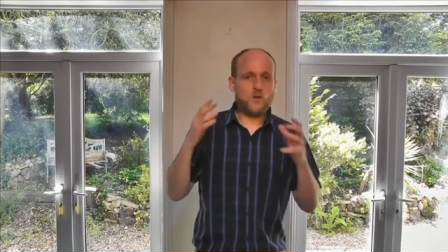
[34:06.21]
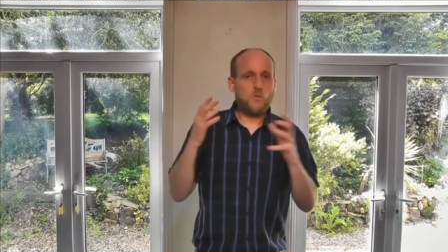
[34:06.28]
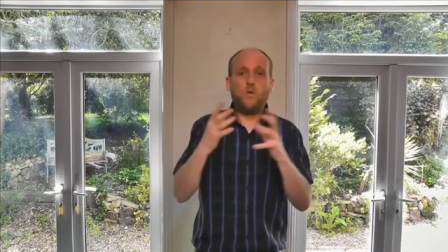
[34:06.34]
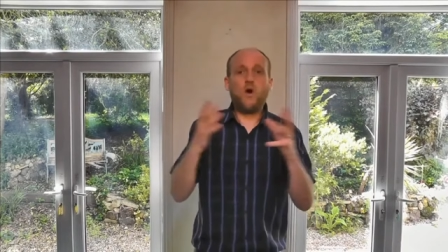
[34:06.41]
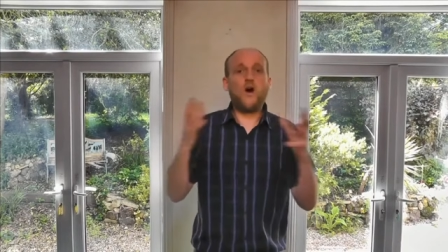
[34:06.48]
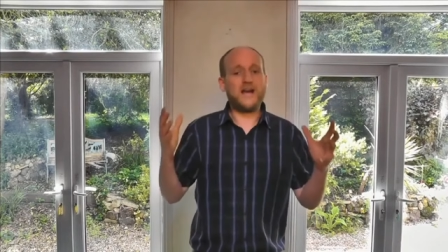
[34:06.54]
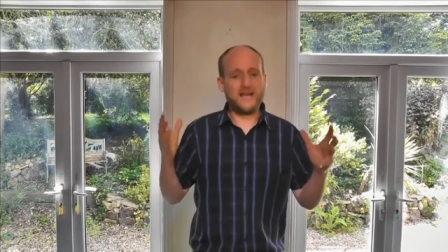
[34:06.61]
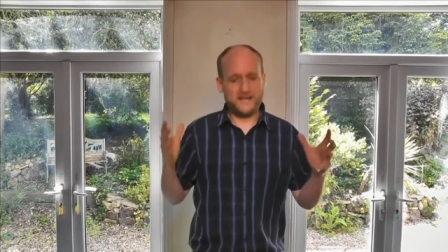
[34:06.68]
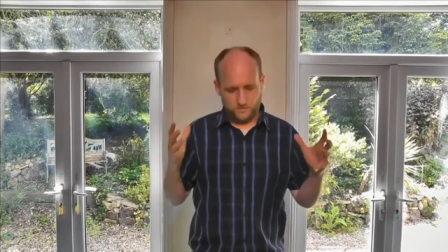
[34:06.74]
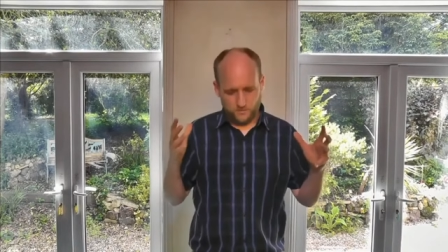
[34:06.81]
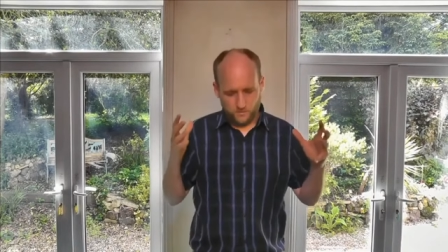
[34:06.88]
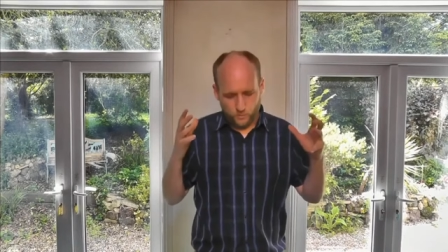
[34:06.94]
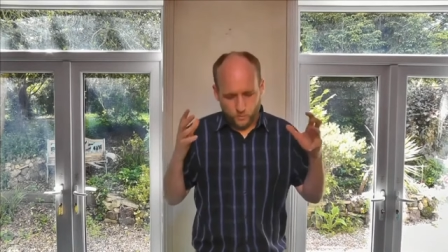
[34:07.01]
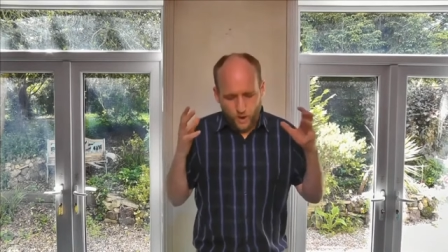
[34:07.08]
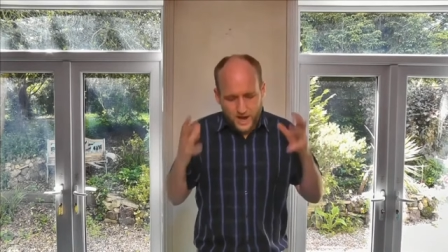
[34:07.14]
Why?
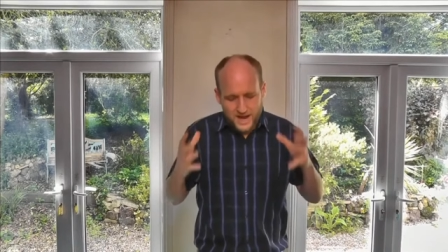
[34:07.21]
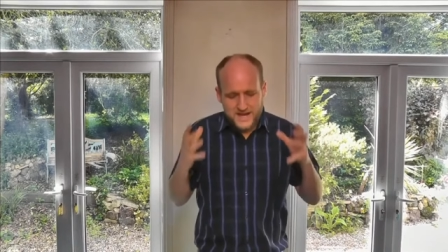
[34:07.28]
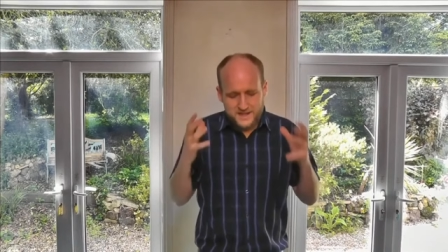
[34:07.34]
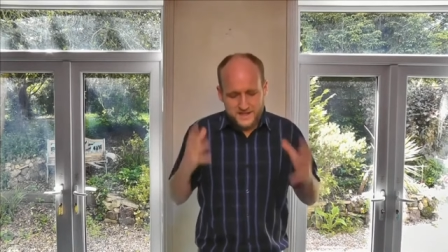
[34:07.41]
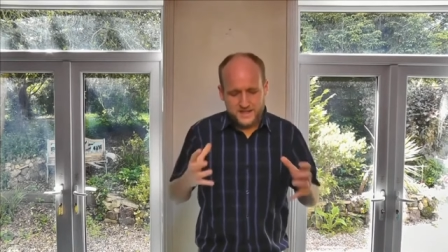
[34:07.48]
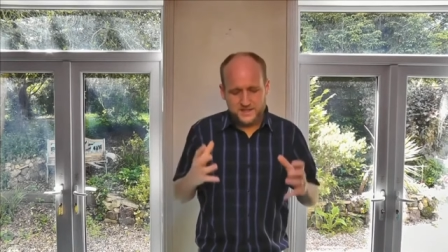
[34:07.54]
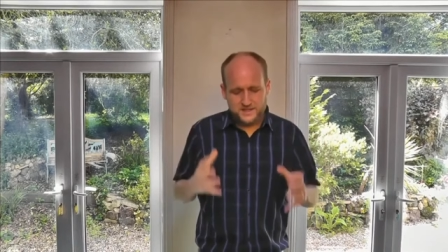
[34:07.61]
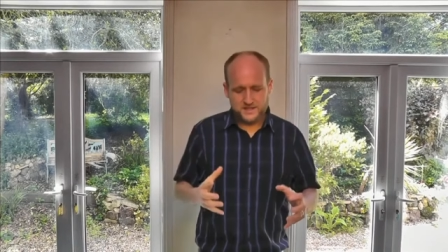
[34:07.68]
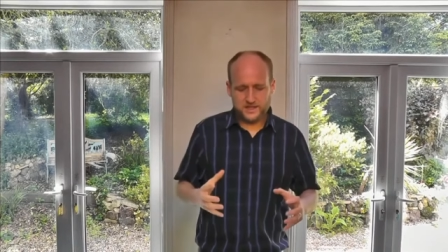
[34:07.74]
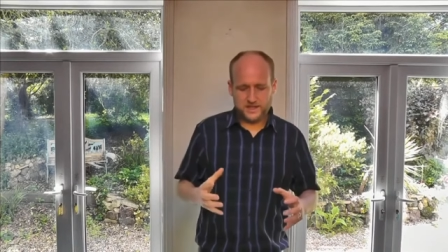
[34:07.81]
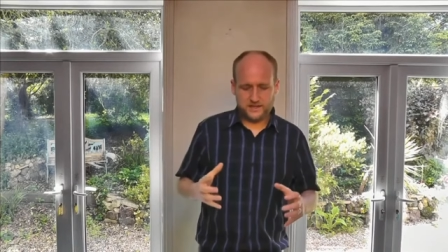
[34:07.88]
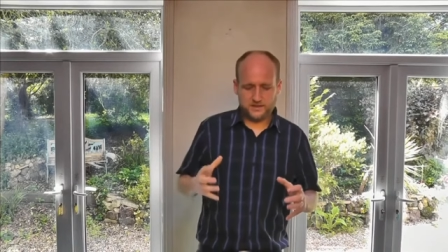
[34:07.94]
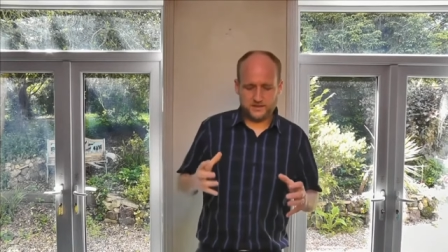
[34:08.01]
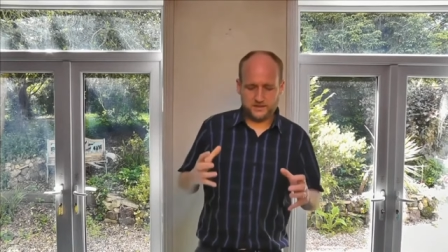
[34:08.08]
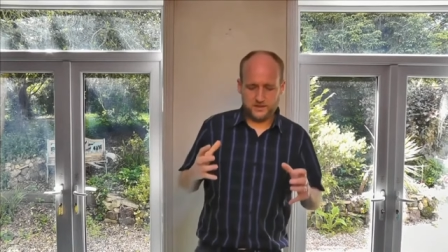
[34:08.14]
Why these
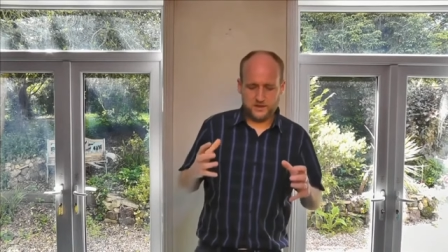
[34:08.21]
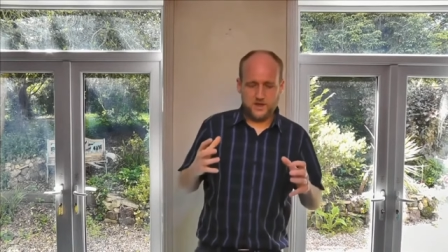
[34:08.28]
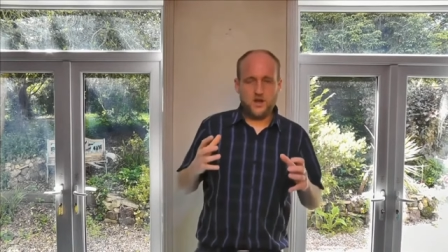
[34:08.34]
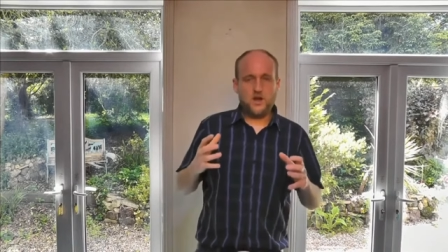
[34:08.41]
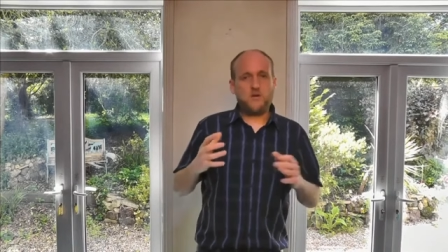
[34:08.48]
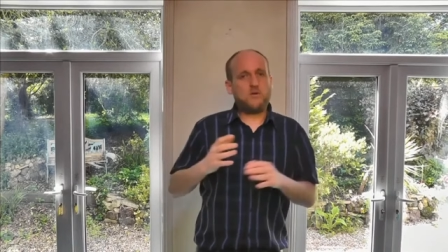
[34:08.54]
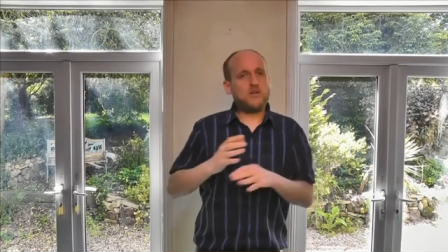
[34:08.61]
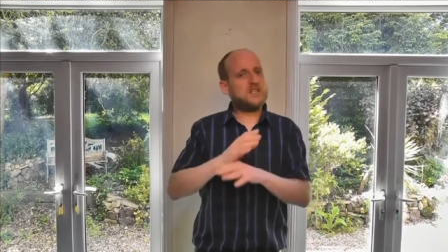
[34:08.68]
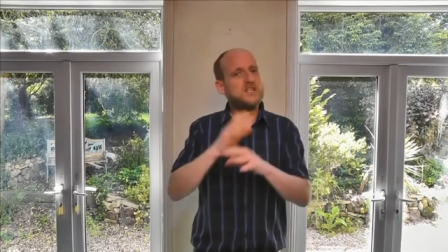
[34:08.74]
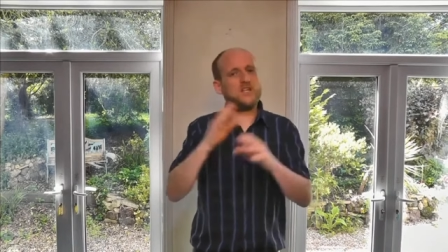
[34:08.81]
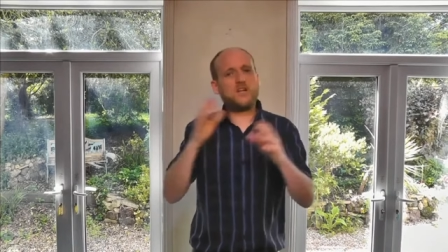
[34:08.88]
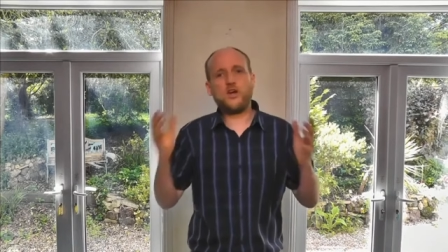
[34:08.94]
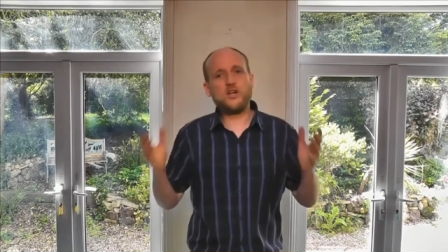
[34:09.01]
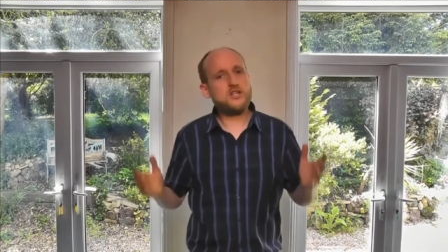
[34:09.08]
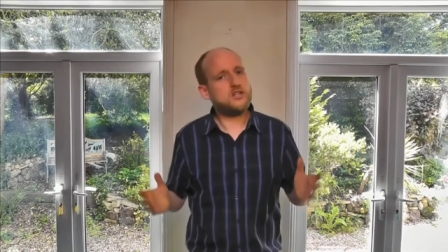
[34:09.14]
things? Well, there's a
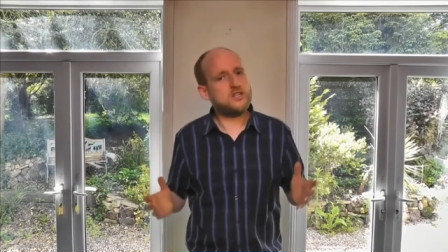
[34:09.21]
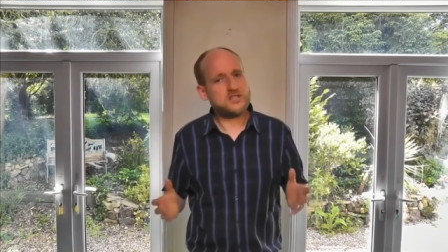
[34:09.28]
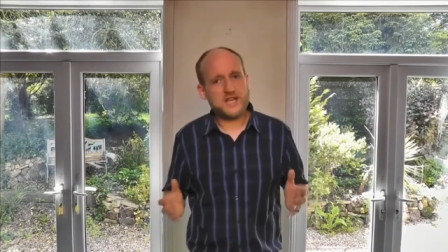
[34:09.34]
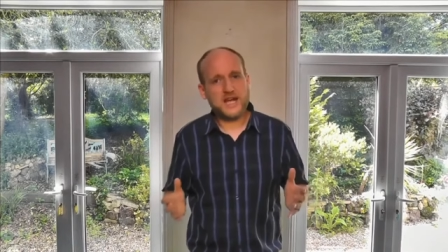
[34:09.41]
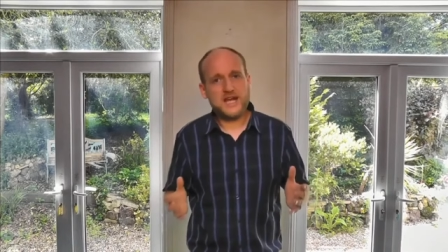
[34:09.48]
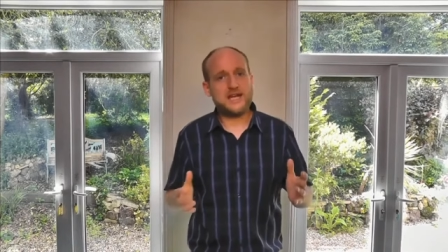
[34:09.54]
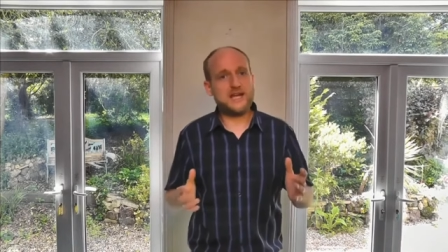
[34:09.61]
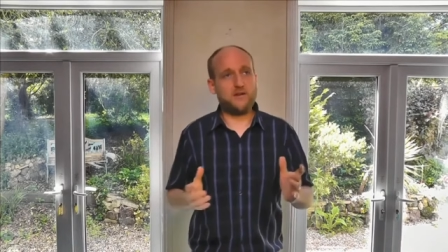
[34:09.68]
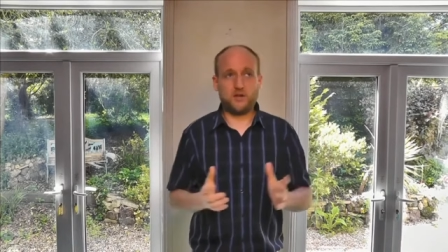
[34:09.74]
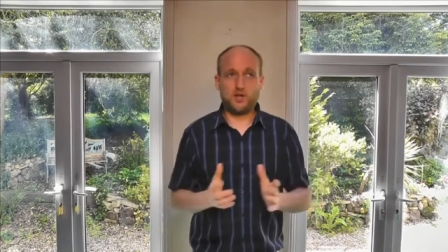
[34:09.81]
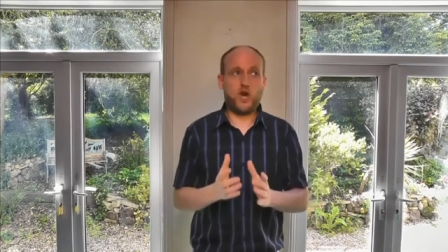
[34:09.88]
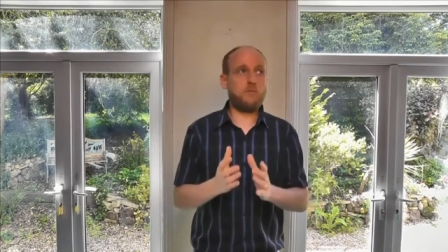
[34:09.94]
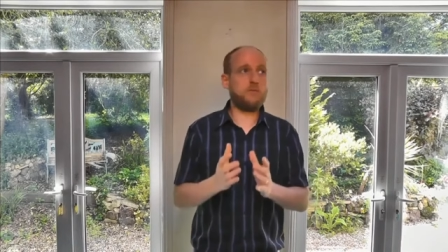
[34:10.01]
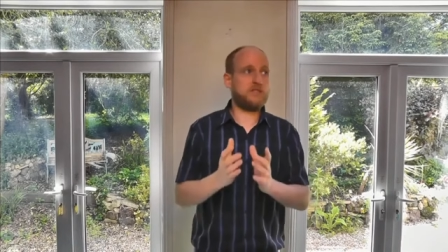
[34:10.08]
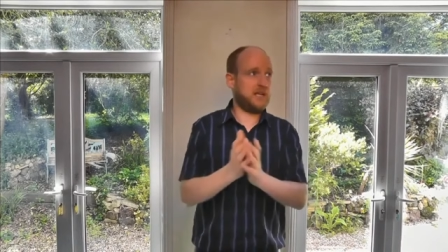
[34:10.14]
lot you could say here, and
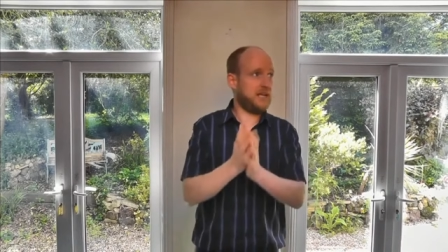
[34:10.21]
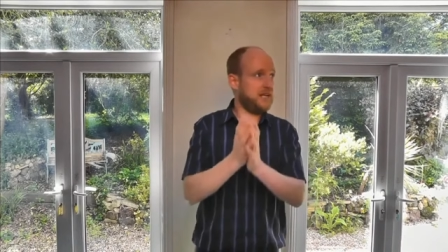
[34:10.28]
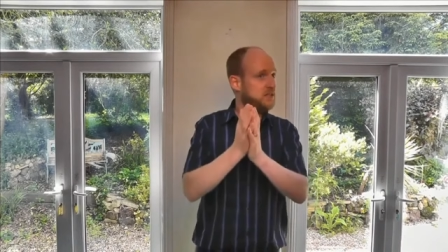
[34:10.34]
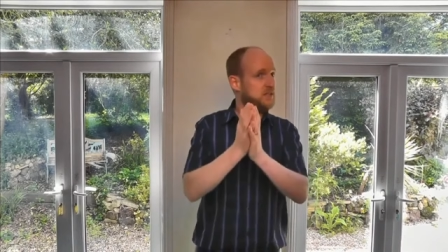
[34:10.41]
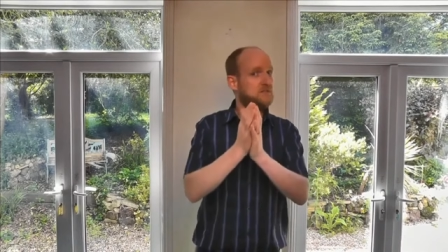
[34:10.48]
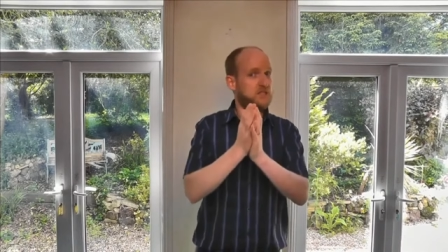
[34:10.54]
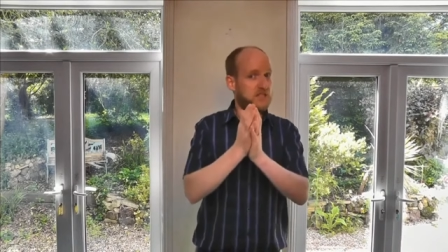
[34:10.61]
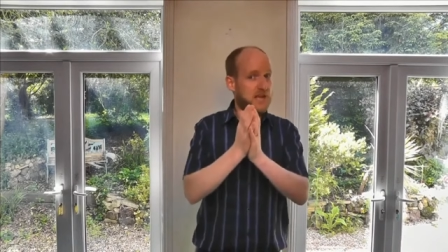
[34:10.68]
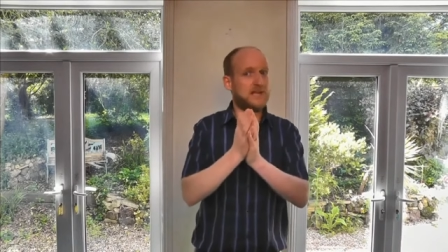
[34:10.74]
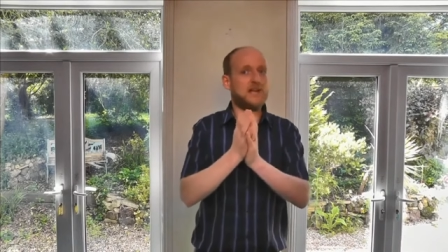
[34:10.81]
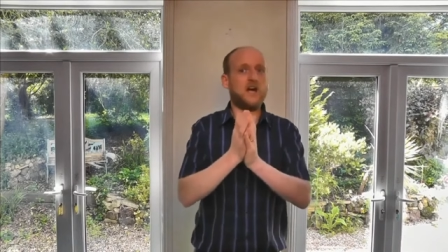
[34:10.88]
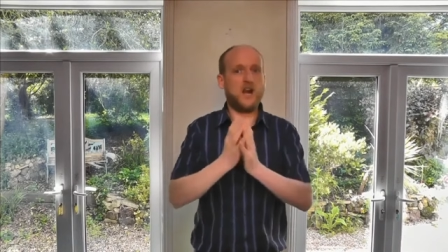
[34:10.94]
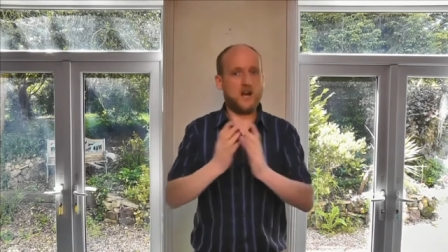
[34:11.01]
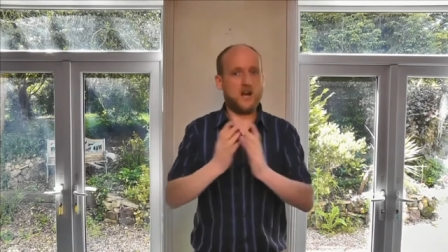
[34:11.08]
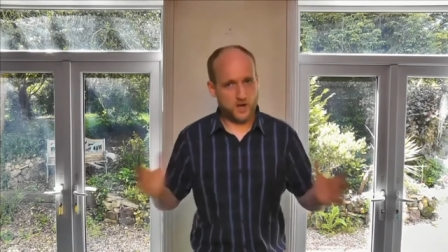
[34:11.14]
commentators have
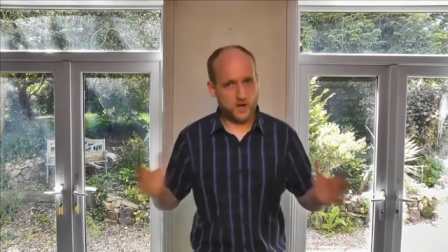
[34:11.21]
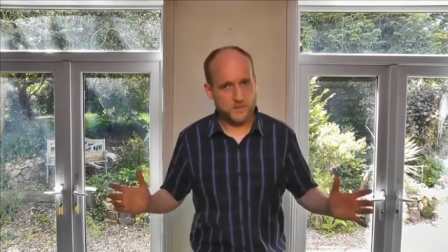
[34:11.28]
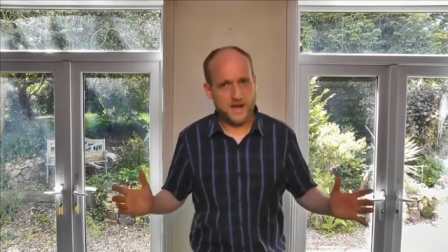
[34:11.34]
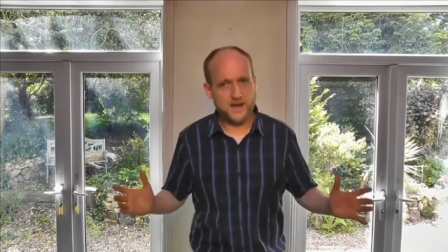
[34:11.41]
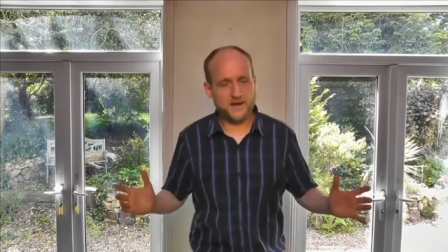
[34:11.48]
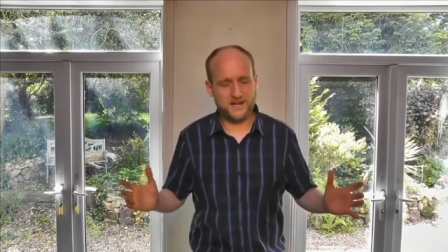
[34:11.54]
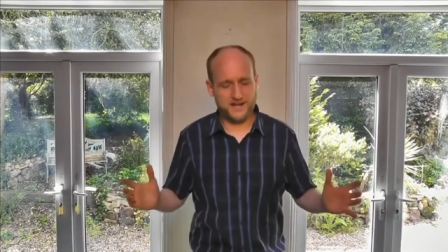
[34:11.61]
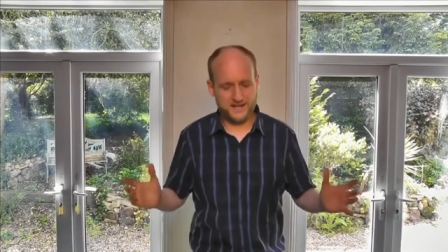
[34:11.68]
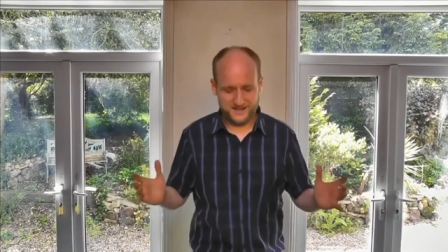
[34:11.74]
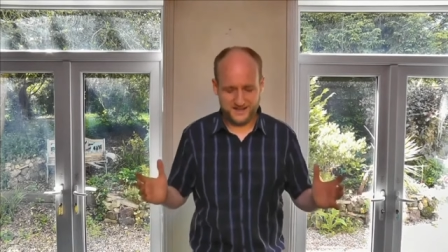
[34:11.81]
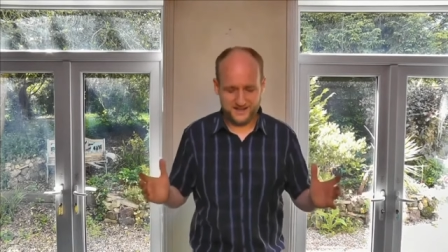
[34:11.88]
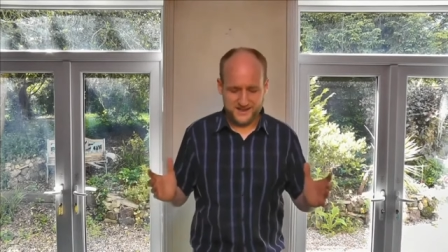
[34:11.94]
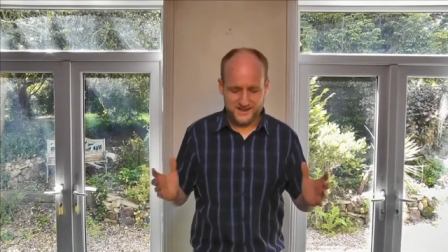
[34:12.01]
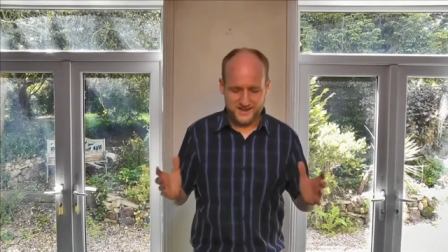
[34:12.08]
said a lot about it.